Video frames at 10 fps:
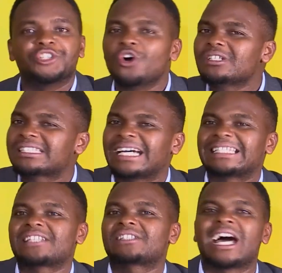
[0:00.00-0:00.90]
Don't
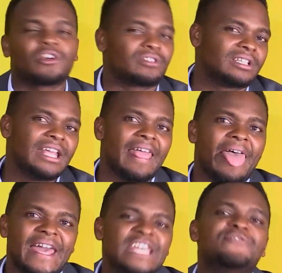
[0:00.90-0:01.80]
start a salon
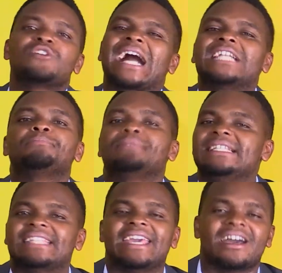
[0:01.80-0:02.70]
if you can't
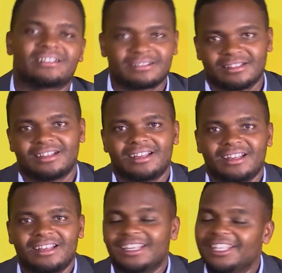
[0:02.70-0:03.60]
plait hairs.
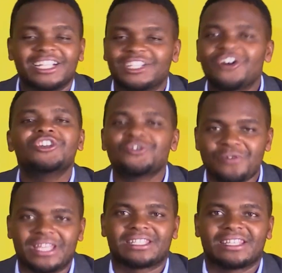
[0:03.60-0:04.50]
Don't
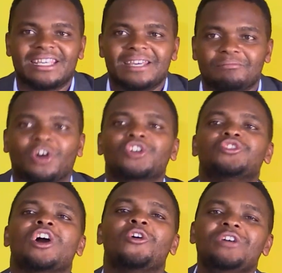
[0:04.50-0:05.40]
do it
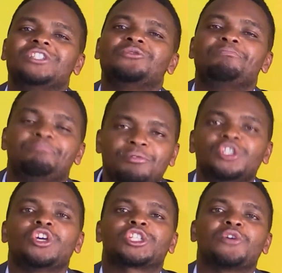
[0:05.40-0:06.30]
because you're going to
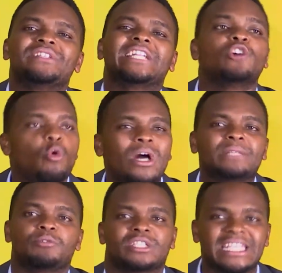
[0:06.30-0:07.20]
put yourself in an
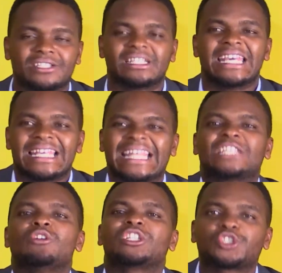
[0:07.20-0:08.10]
awkward position
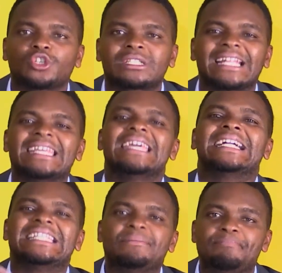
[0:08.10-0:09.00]
that you are totally
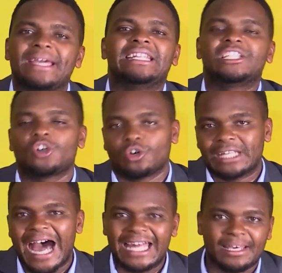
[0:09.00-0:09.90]
dependent
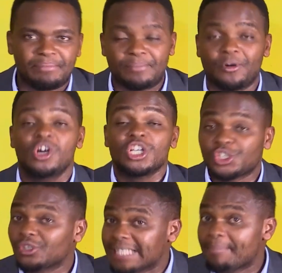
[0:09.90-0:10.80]
on other people.
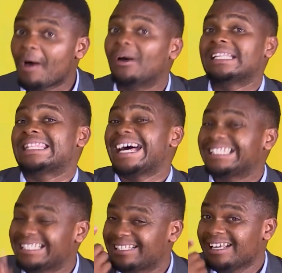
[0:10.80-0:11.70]
So number one,
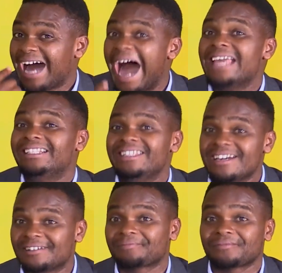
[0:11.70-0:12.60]
that
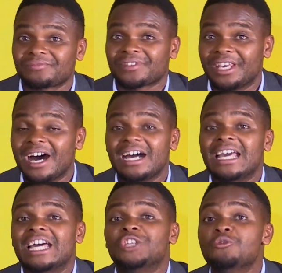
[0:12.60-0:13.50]
idea,
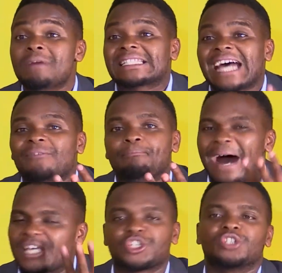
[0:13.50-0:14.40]
yeah, you must have
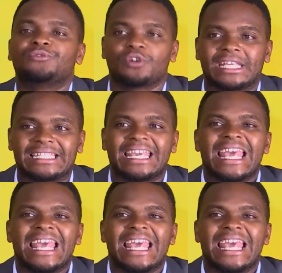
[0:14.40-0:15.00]
passion for it.